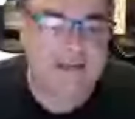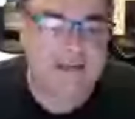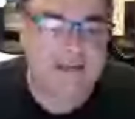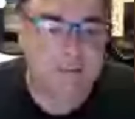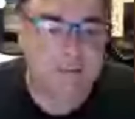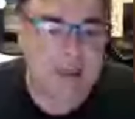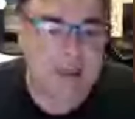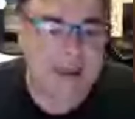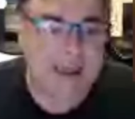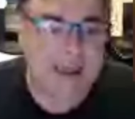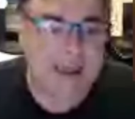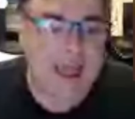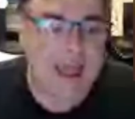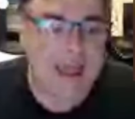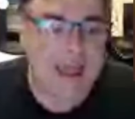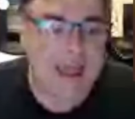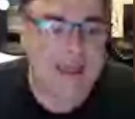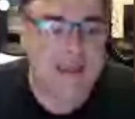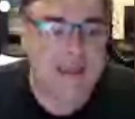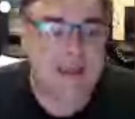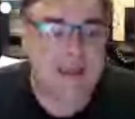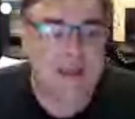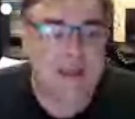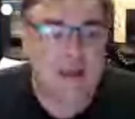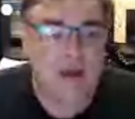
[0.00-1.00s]
Oh, sorry,
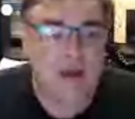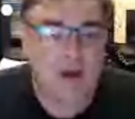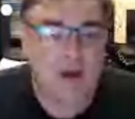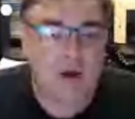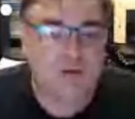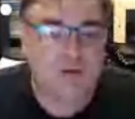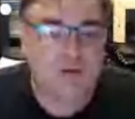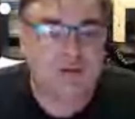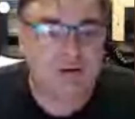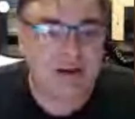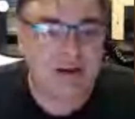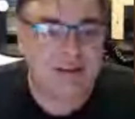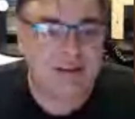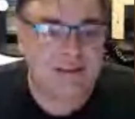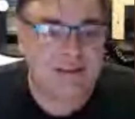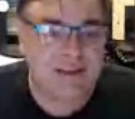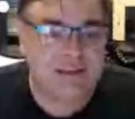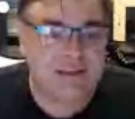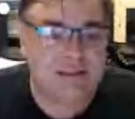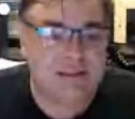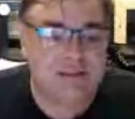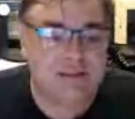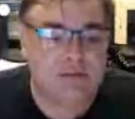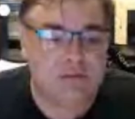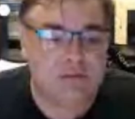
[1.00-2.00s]
this,
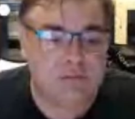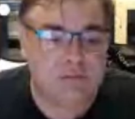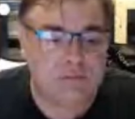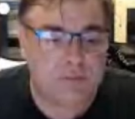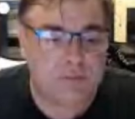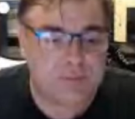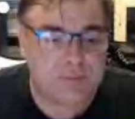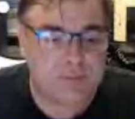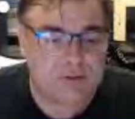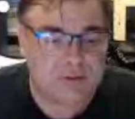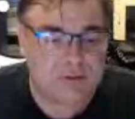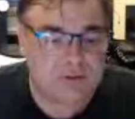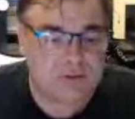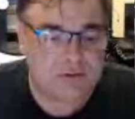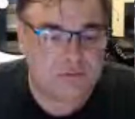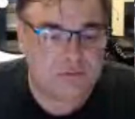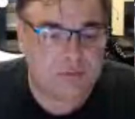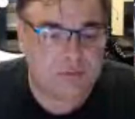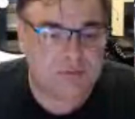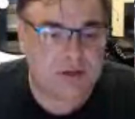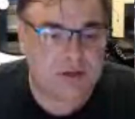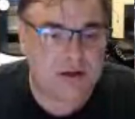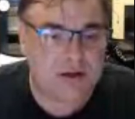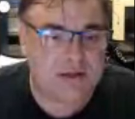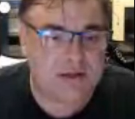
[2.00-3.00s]
whoops. Let's go back
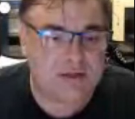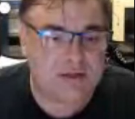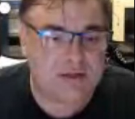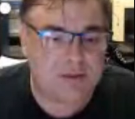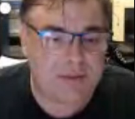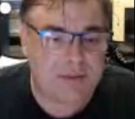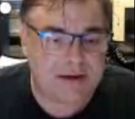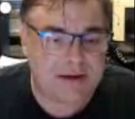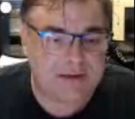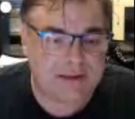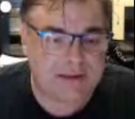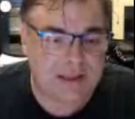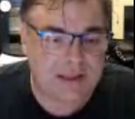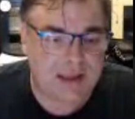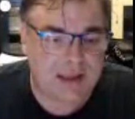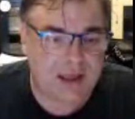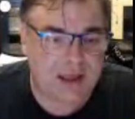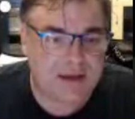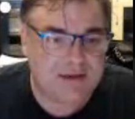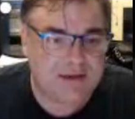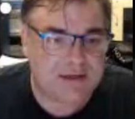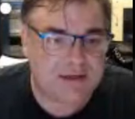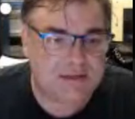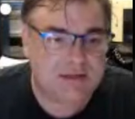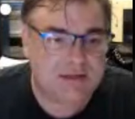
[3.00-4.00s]
to that. Next
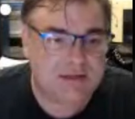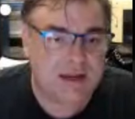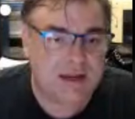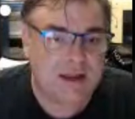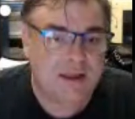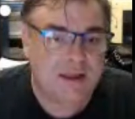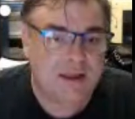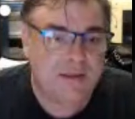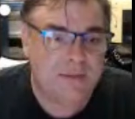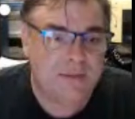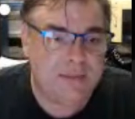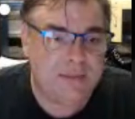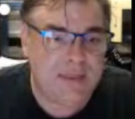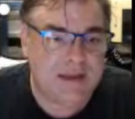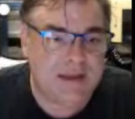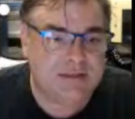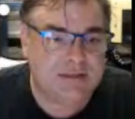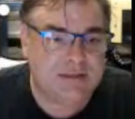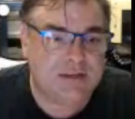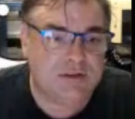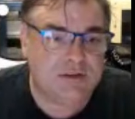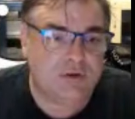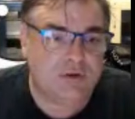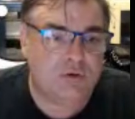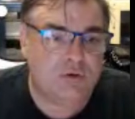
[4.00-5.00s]
to the
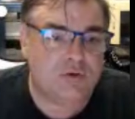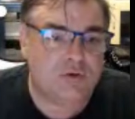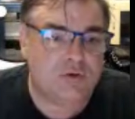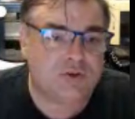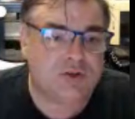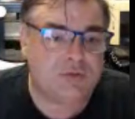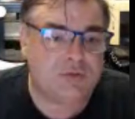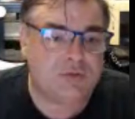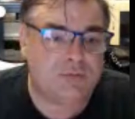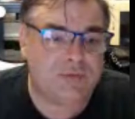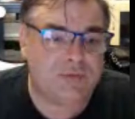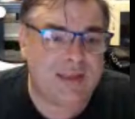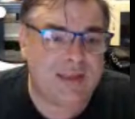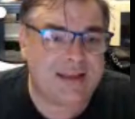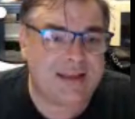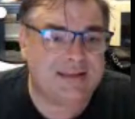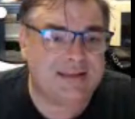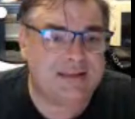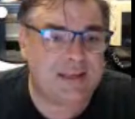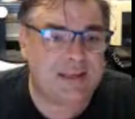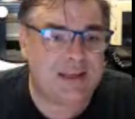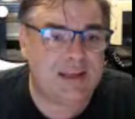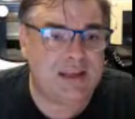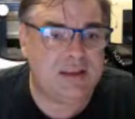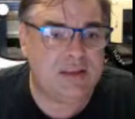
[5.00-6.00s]
Horsham, that's the
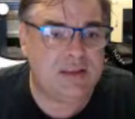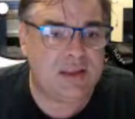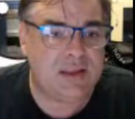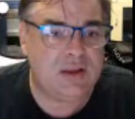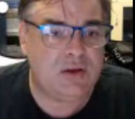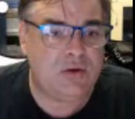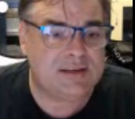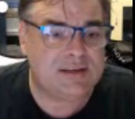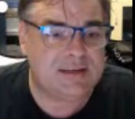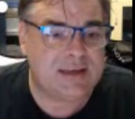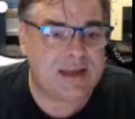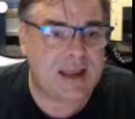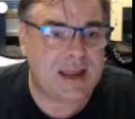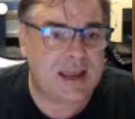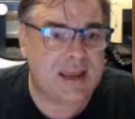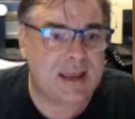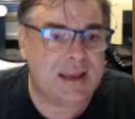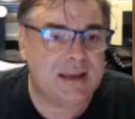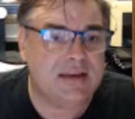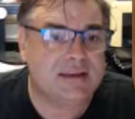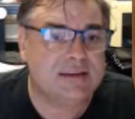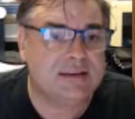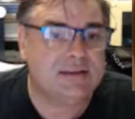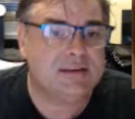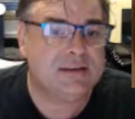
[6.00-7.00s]
Oyster
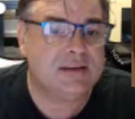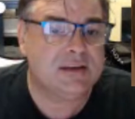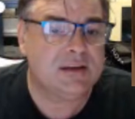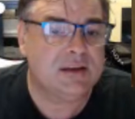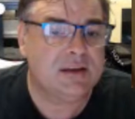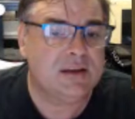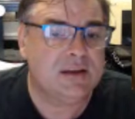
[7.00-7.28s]
Date.